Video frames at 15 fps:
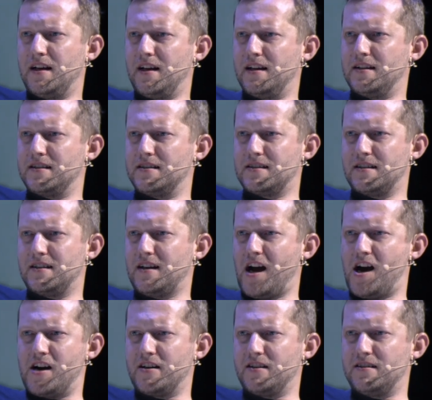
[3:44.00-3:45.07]
and
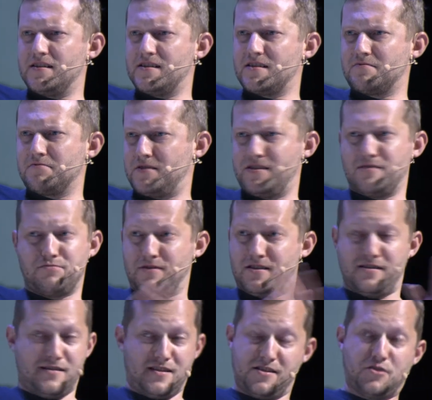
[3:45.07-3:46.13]
artists, which
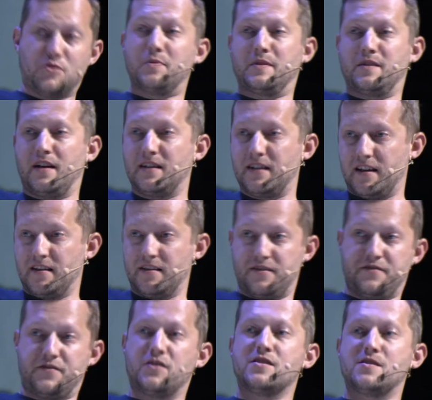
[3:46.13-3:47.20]
was a stupid idea in
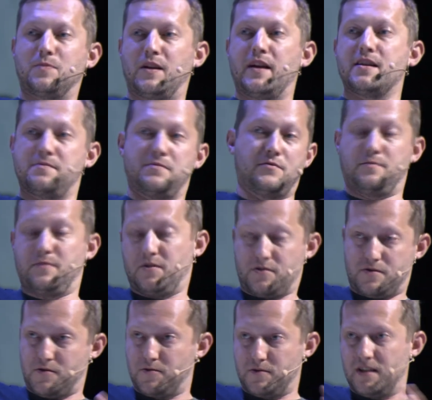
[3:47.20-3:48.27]
the first place,
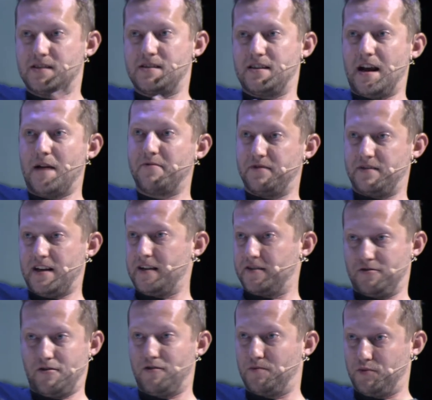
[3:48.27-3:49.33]
because who needs an app for
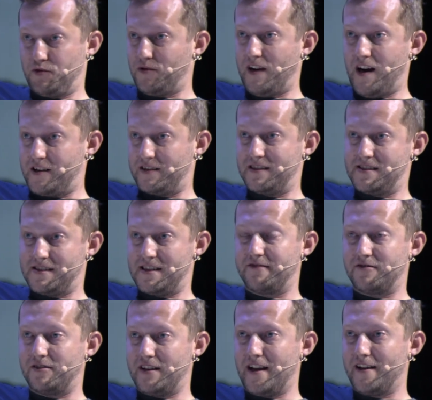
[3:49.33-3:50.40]
that? You don't book artists
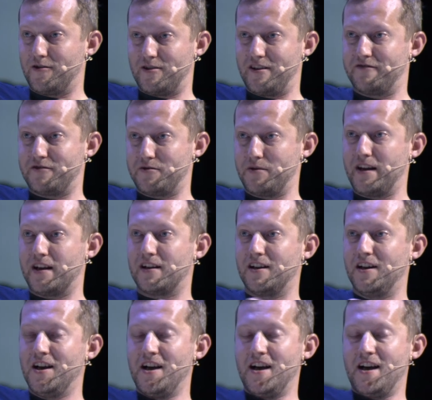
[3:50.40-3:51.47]
every day or every week.